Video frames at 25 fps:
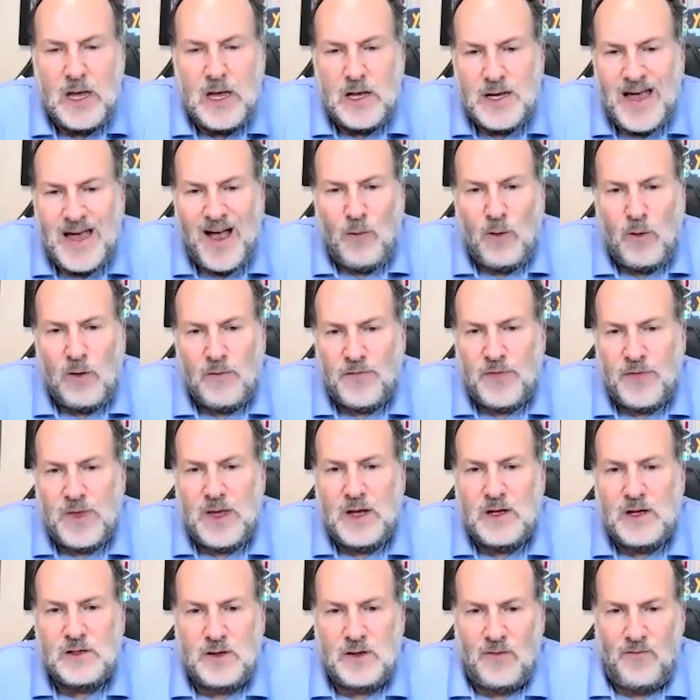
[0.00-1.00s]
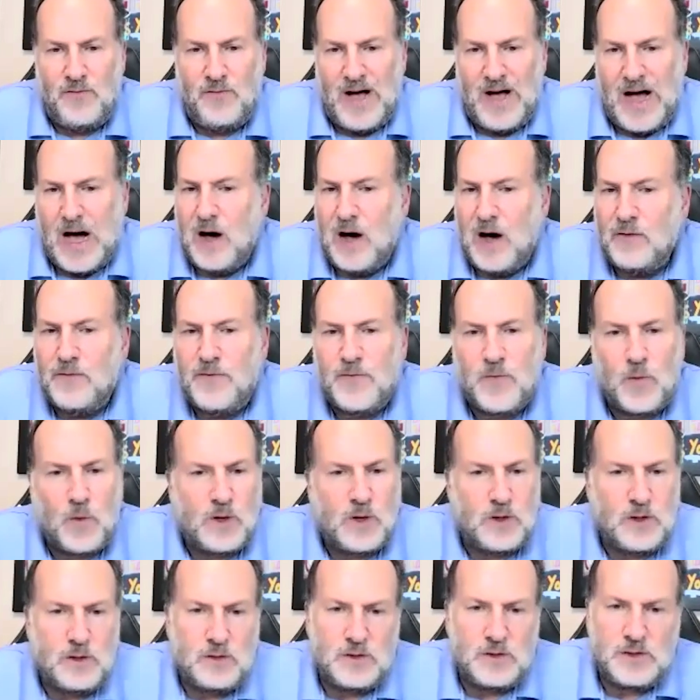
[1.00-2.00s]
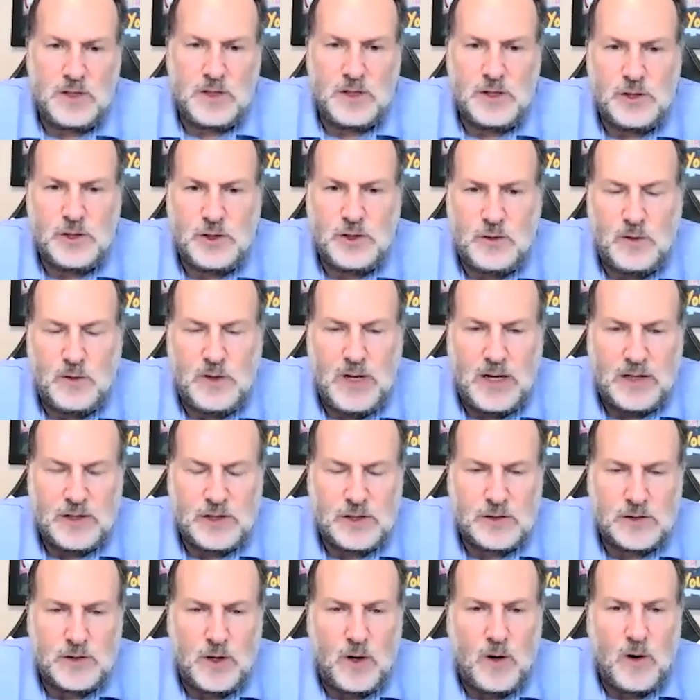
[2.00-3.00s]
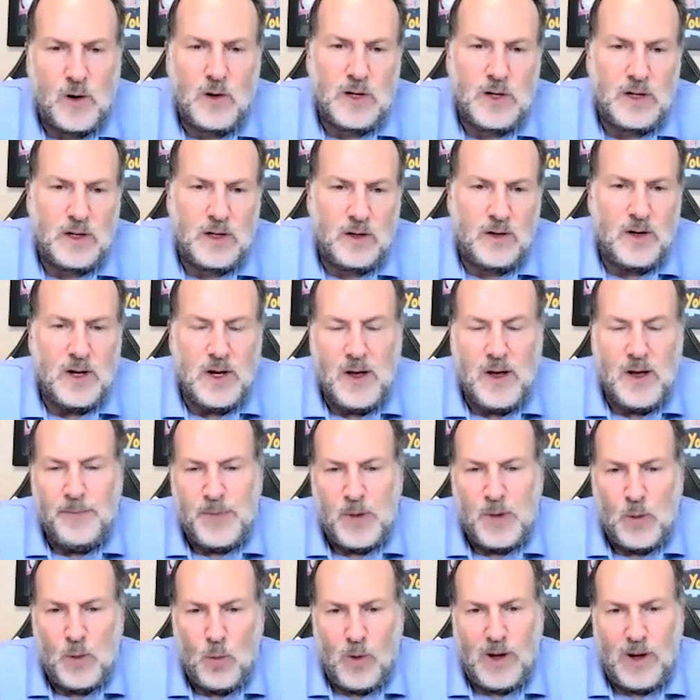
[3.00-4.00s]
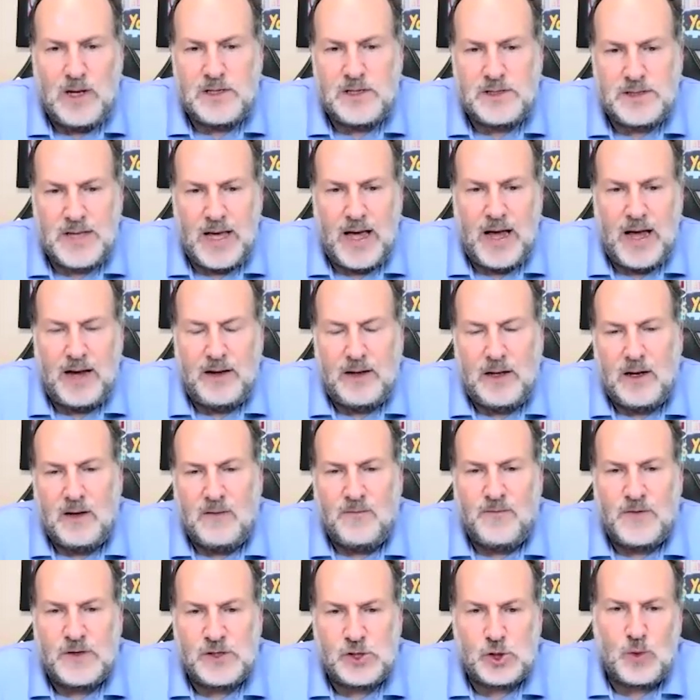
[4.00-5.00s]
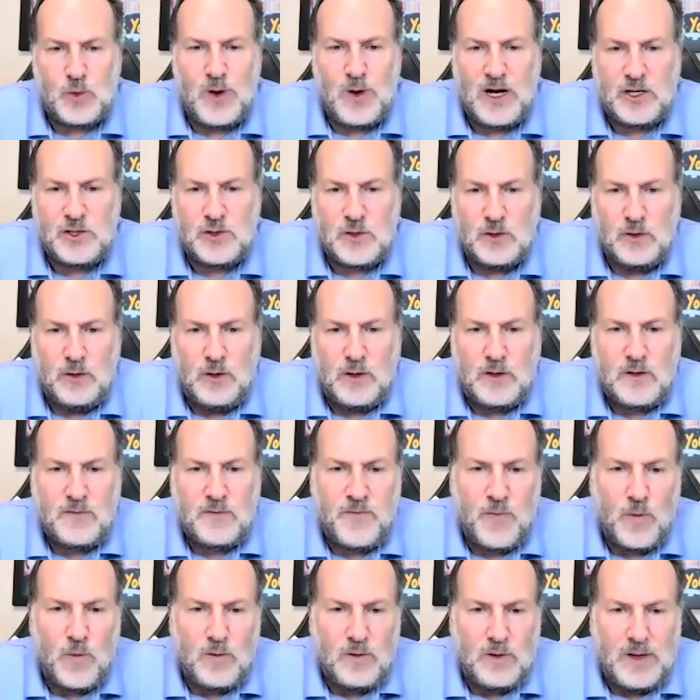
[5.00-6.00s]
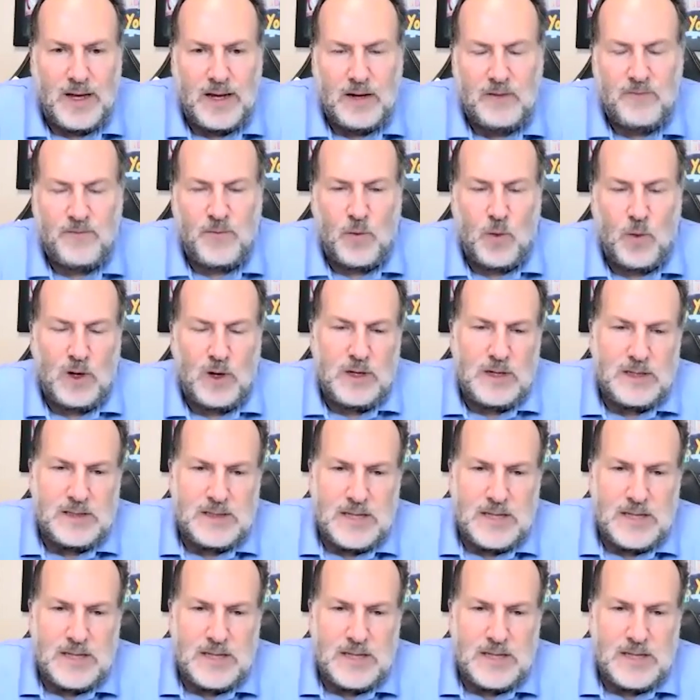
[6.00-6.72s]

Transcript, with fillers: How have things evolved for you since you got started? And what does that infrastructure look for, like for you